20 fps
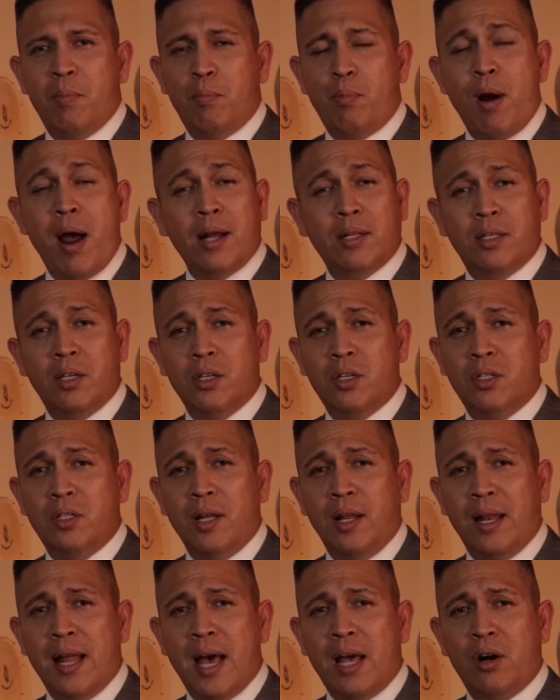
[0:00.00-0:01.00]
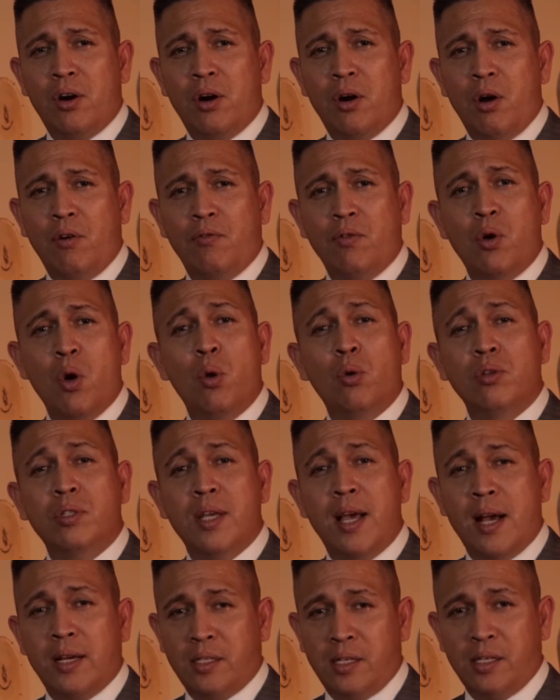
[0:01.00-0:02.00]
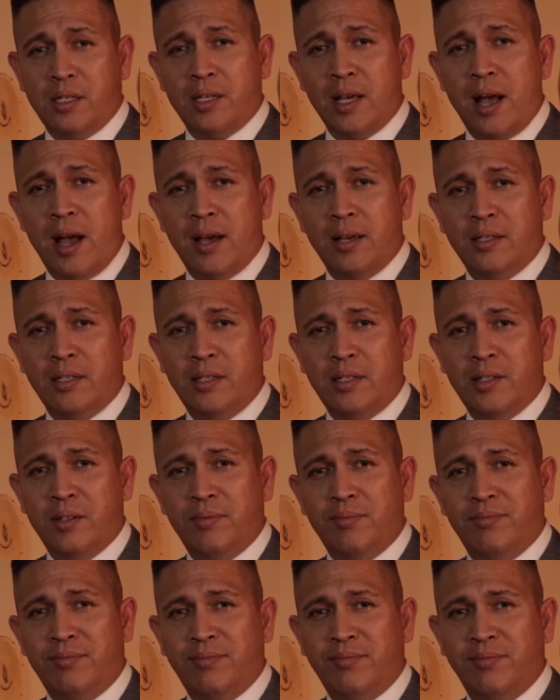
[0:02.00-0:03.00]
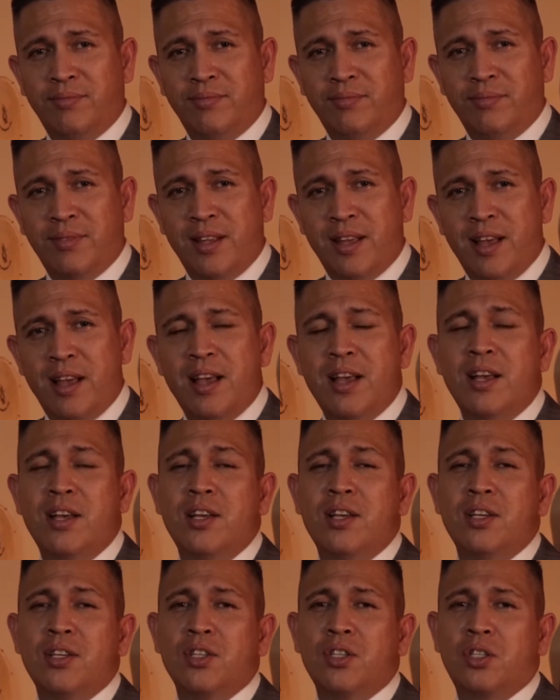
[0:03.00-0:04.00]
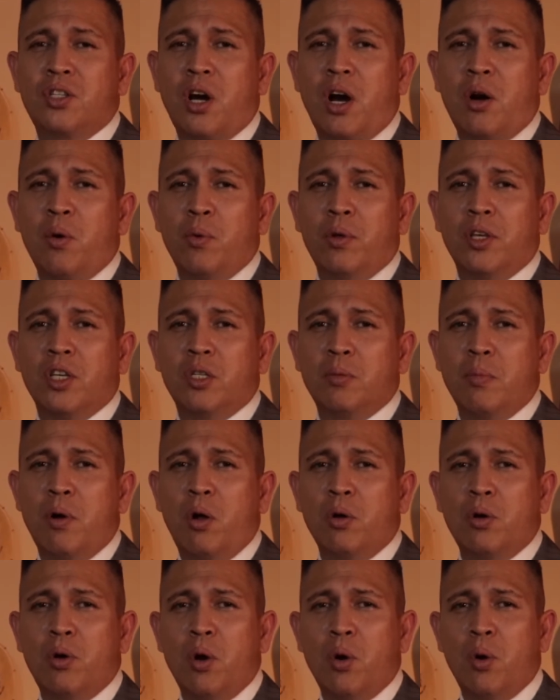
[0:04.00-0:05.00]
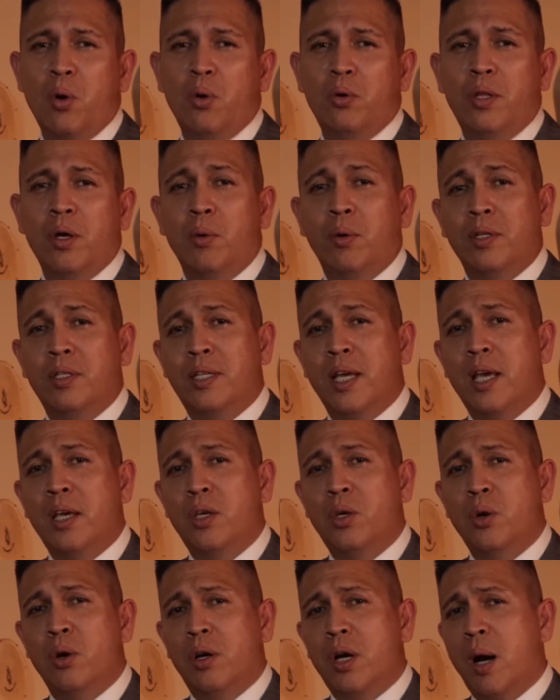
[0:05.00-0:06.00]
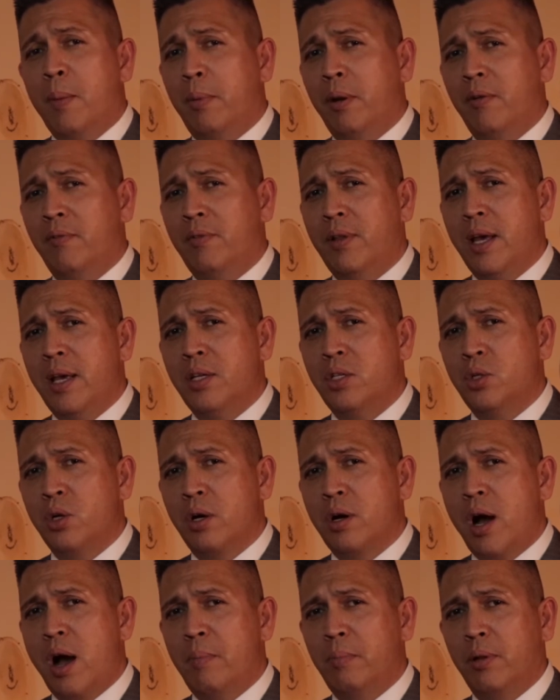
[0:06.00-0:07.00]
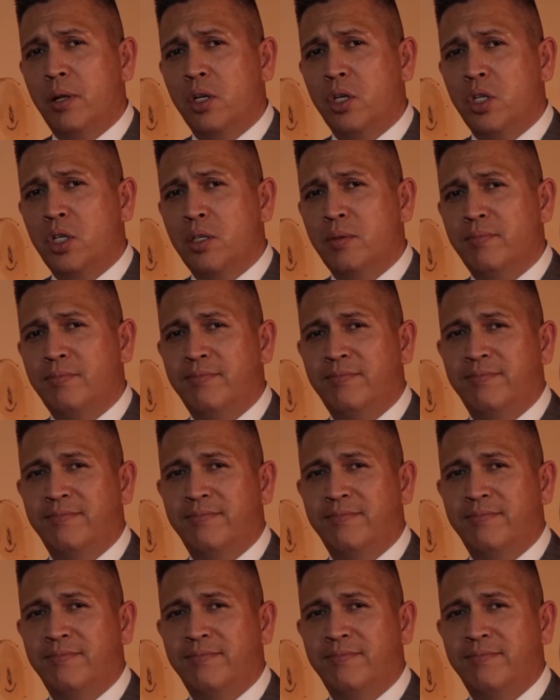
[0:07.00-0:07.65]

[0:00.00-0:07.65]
practice the ladder of goals exercise. Start with a small goal that will take you a couple of days to accomplish.